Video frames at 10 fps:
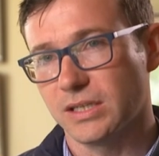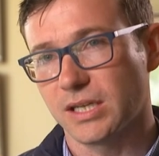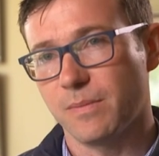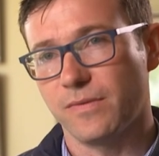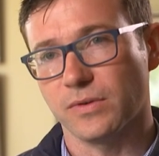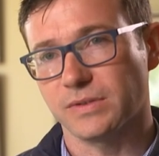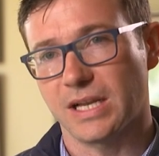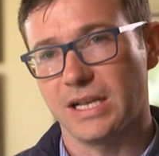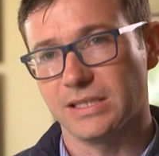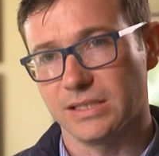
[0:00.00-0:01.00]
of the top four
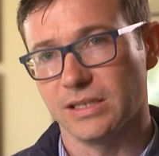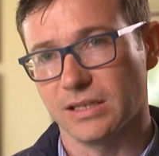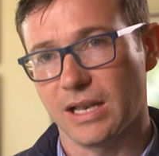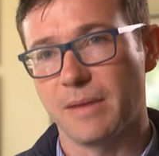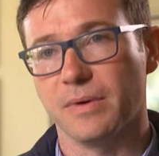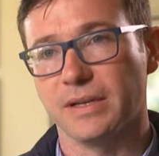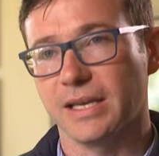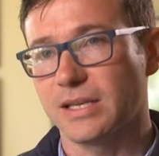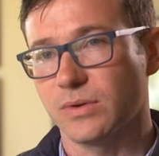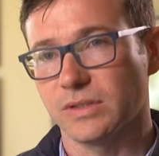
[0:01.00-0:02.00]
stallions in and led by
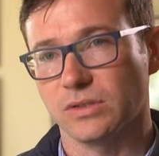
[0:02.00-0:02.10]
Nyquist.